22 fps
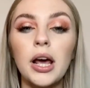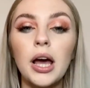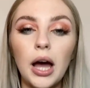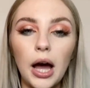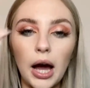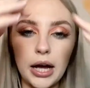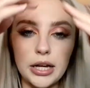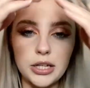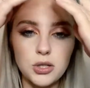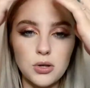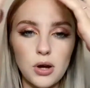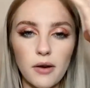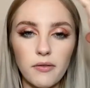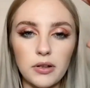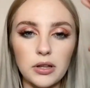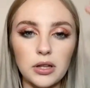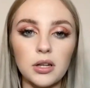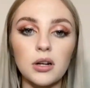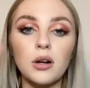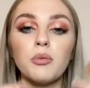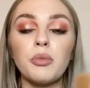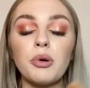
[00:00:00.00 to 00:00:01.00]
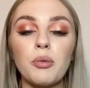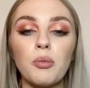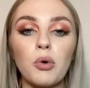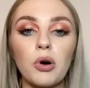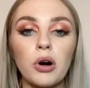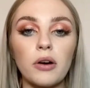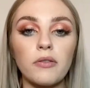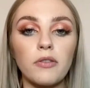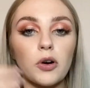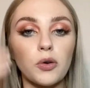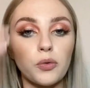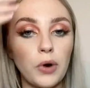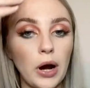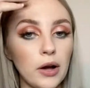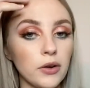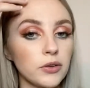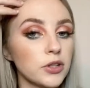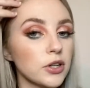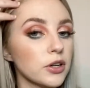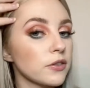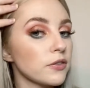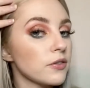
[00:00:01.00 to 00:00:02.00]
I do have a little bit more of a
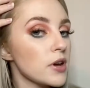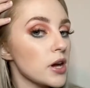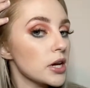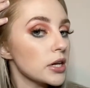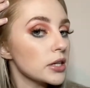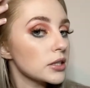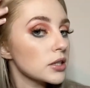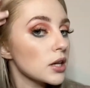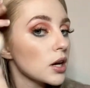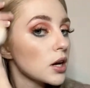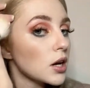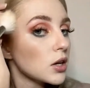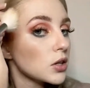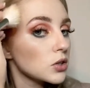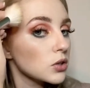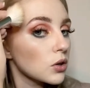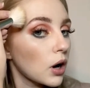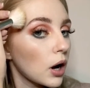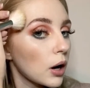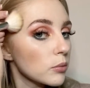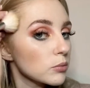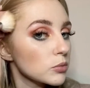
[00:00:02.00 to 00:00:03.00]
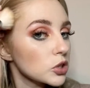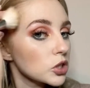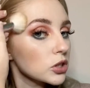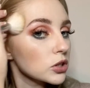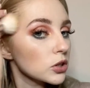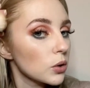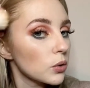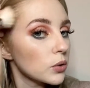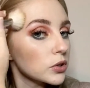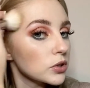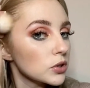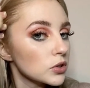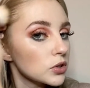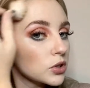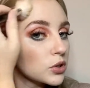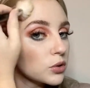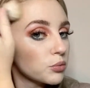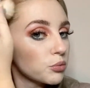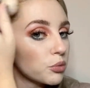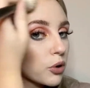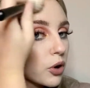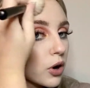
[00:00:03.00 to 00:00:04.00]
rounder face, so I'm just going to
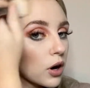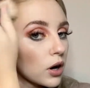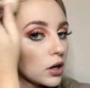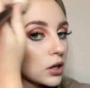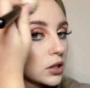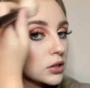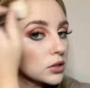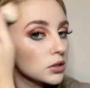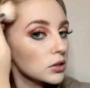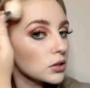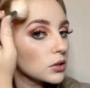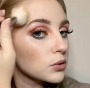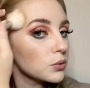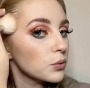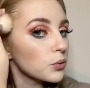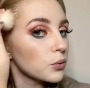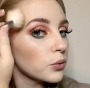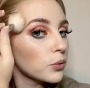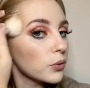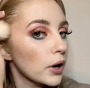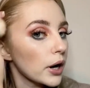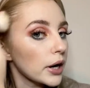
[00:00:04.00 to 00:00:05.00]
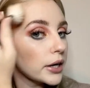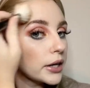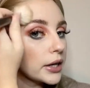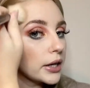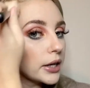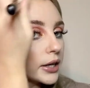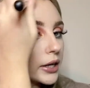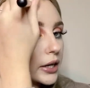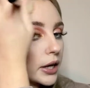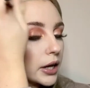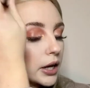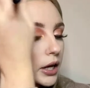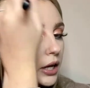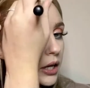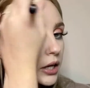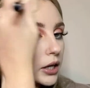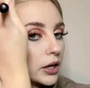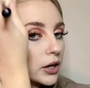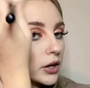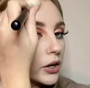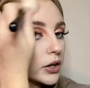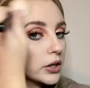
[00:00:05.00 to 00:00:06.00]
bronze right in
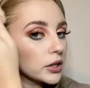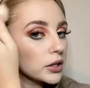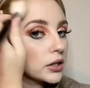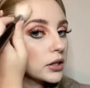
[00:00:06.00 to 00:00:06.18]
here.